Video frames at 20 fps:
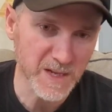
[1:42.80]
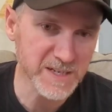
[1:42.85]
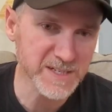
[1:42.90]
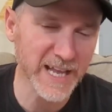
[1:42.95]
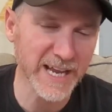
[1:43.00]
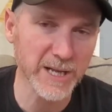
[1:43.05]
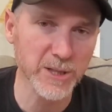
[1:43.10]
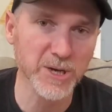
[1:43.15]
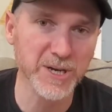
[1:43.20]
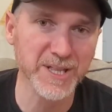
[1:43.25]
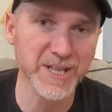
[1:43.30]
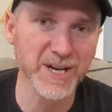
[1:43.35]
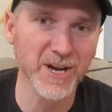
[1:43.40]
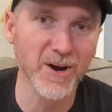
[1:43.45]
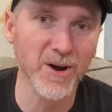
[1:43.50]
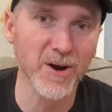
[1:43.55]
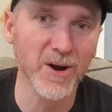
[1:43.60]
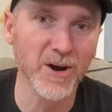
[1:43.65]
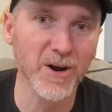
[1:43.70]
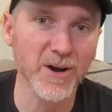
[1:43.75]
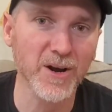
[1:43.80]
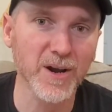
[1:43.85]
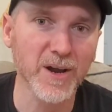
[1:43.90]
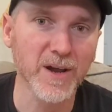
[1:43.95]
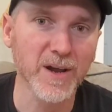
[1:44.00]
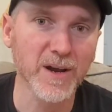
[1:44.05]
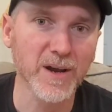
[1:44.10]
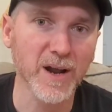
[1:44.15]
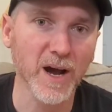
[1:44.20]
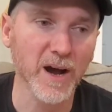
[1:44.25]
take a look at the car,
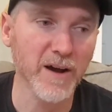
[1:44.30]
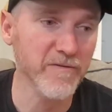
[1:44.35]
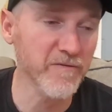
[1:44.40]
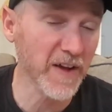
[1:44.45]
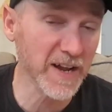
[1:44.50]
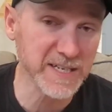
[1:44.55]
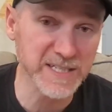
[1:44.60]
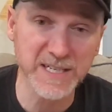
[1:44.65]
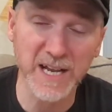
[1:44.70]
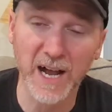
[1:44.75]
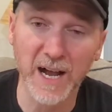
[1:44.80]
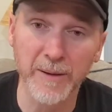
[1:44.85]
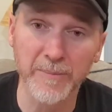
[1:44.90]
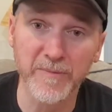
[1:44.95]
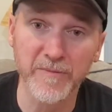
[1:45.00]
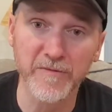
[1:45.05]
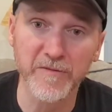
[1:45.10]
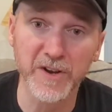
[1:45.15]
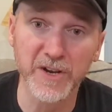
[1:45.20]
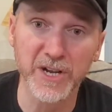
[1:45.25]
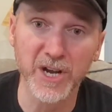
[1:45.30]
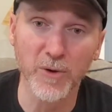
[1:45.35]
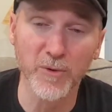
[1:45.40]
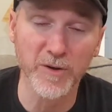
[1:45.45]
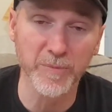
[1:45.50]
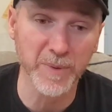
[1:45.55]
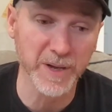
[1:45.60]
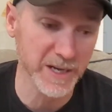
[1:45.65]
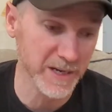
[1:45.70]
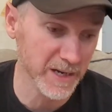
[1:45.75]
FaceTime video
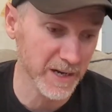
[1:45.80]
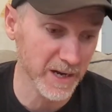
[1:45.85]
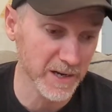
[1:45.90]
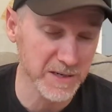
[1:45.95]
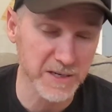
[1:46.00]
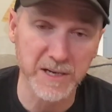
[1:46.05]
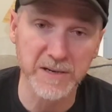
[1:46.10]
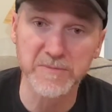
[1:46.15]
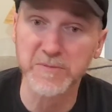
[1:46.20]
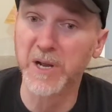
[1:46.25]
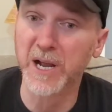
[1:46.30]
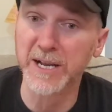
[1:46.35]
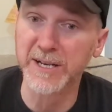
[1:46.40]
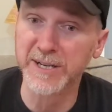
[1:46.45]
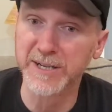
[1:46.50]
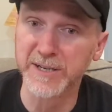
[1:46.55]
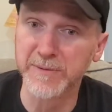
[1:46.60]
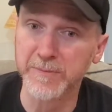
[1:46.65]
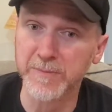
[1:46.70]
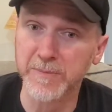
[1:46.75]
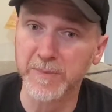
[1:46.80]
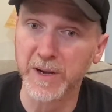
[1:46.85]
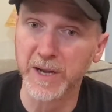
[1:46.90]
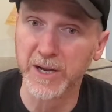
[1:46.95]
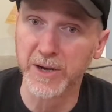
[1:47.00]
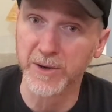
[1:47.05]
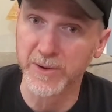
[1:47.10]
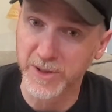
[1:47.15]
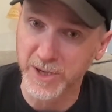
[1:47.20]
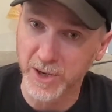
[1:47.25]
with me, got to
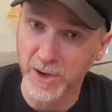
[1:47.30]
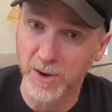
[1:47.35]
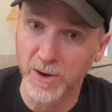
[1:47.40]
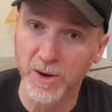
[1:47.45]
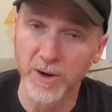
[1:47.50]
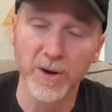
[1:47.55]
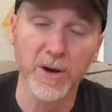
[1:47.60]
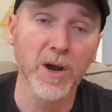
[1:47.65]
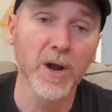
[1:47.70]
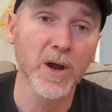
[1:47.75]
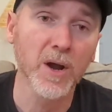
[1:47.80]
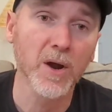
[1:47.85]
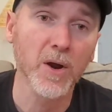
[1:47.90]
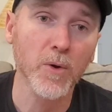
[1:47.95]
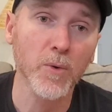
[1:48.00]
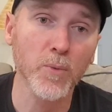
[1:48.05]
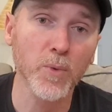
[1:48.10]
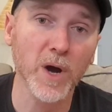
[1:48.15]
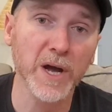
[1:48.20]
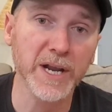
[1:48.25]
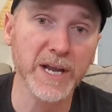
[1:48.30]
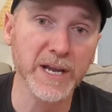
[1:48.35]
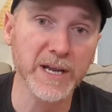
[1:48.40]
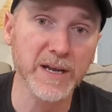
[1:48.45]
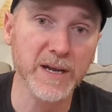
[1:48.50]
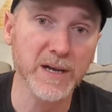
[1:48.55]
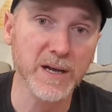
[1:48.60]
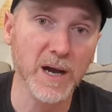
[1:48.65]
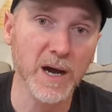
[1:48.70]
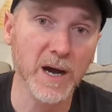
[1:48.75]
hear the car running,
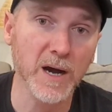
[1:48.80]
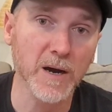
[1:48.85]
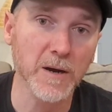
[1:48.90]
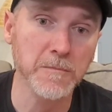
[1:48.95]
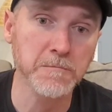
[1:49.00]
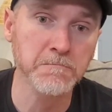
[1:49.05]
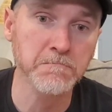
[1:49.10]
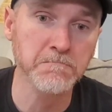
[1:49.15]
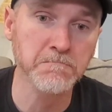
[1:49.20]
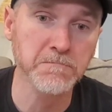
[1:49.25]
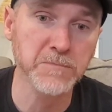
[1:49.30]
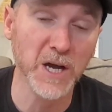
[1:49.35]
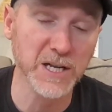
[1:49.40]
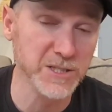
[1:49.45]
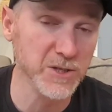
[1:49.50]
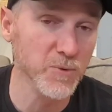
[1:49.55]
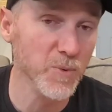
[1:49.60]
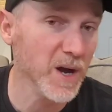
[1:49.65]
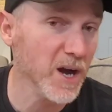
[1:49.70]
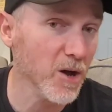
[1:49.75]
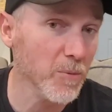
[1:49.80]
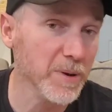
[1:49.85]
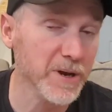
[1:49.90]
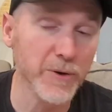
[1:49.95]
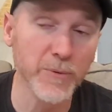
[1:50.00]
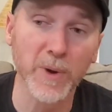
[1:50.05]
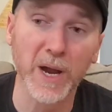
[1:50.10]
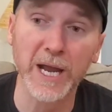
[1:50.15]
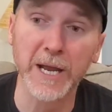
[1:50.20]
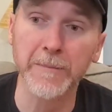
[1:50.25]
not so well, but it
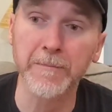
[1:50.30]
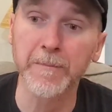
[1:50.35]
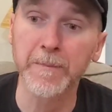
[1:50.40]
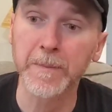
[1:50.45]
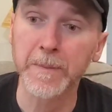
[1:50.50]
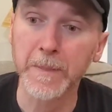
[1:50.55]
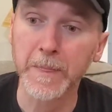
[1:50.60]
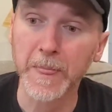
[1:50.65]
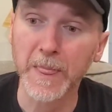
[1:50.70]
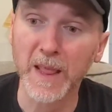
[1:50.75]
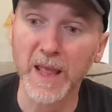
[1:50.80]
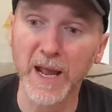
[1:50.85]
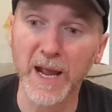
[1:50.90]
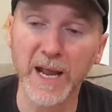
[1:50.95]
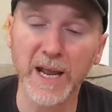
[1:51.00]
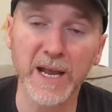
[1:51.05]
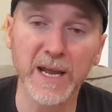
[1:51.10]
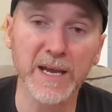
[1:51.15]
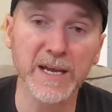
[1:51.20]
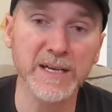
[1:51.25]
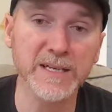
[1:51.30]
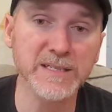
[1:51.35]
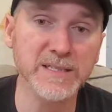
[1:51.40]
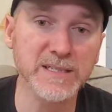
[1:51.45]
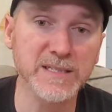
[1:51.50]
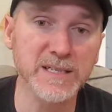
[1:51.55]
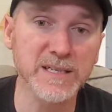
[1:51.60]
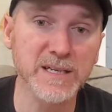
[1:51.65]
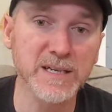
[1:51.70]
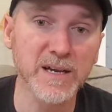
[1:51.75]
ran.
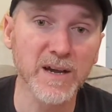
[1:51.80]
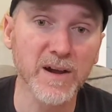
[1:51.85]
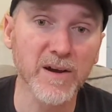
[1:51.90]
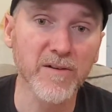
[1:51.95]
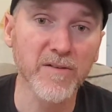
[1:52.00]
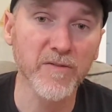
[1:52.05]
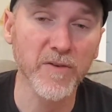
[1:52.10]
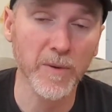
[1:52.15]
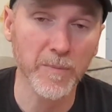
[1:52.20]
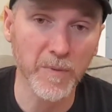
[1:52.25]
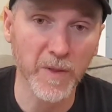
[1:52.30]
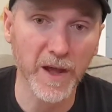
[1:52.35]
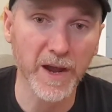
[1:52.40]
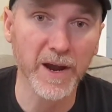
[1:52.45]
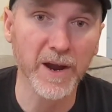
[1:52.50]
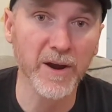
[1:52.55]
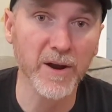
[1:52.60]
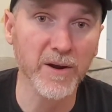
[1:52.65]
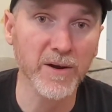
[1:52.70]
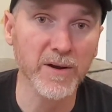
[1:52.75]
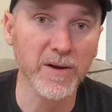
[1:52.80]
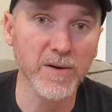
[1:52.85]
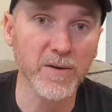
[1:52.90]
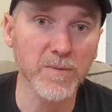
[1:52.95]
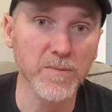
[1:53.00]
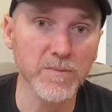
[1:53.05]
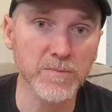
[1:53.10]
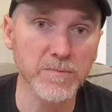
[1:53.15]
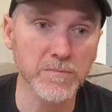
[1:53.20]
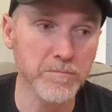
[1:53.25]
And from there,
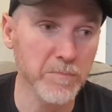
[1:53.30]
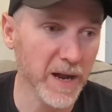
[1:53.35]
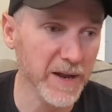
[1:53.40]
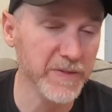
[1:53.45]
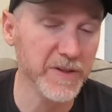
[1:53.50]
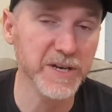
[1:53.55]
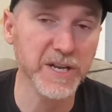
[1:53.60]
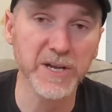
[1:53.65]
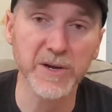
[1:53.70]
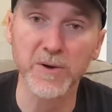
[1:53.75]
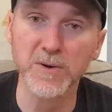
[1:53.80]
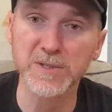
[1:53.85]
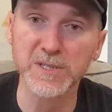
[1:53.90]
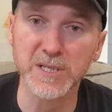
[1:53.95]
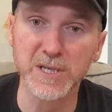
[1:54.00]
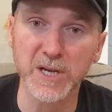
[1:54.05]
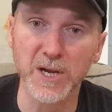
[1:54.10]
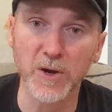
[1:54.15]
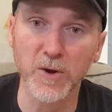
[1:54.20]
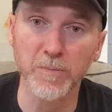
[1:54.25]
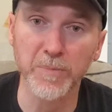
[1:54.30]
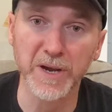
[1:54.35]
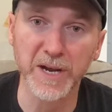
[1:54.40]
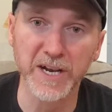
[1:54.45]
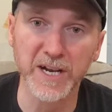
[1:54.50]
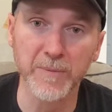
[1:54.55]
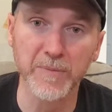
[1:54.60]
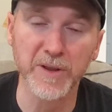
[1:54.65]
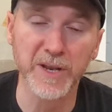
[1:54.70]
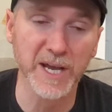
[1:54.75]
made the deal to go pick
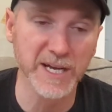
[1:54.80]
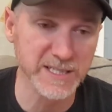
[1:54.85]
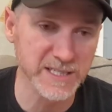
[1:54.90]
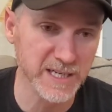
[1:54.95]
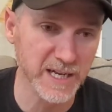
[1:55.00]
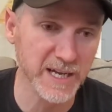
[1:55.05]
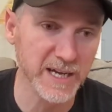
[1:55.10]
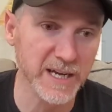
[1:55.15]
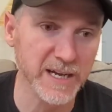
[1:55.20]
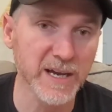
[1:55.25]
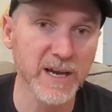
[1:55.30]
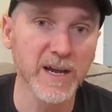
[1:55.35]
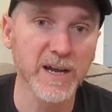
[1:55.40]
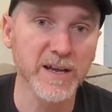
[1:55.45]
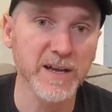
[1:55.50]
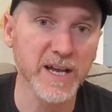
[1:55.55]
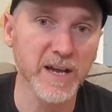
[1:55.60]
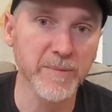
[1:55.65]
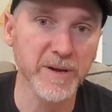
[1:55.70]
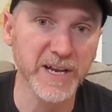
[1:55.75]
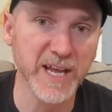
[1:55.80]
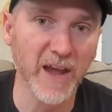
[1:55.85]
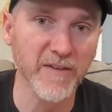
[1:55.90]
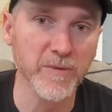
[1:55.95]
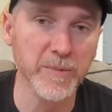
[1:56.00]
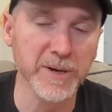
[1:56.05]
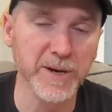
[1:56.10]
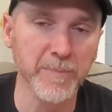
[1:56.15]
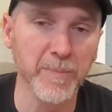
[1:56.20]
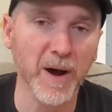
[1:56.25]
it up the next day. Emmett gave
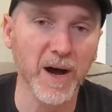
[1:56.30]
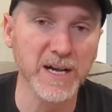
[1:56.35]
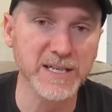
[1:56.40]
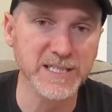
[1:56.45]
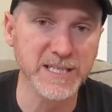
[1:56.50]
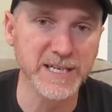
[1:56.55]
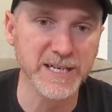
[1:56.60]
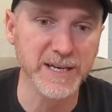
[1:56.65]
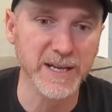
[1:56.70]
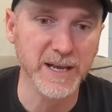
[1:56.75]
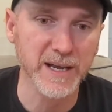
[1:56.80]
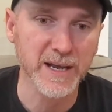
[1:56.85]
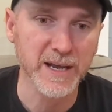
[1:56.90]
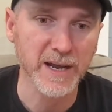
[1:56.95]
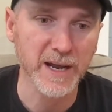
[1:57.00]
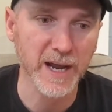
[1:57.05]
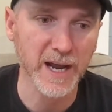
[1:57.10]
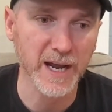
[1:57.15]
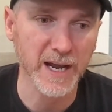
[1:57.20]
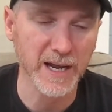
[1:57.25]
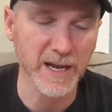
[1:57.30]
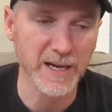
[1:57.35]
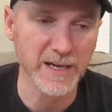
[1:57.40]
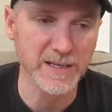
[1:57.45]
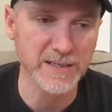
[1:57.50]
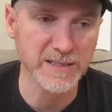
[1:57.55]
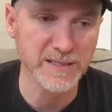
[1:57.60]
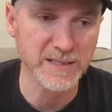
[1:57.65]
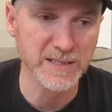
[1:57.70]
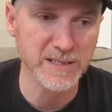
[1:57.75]
him a deposit,
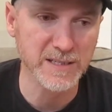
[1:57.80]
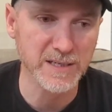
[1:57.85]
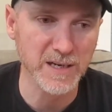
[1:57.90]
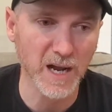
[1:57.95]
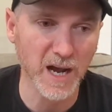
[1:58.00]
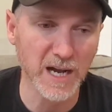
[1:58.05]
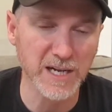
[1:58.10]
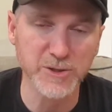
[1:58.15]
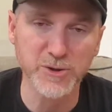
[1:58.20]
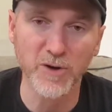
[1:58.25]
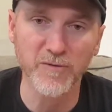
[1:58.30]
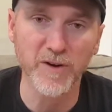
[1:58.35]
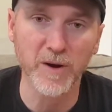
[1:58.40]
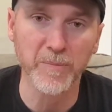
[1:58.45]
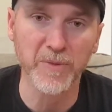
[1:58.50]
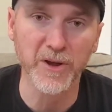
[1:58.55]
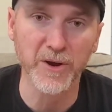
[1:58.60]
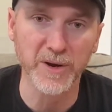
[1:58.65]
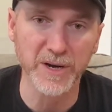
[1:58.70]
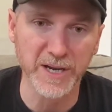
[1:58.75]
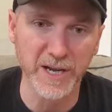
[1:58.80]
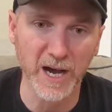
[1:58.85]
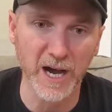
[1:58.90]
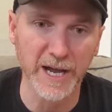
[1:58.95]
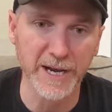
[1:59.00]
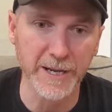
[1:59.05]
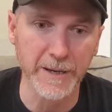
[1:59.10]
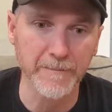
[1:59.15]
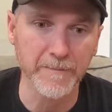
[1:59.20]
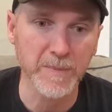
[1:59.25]
and I drove up there and
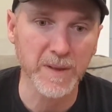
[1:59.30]
got it.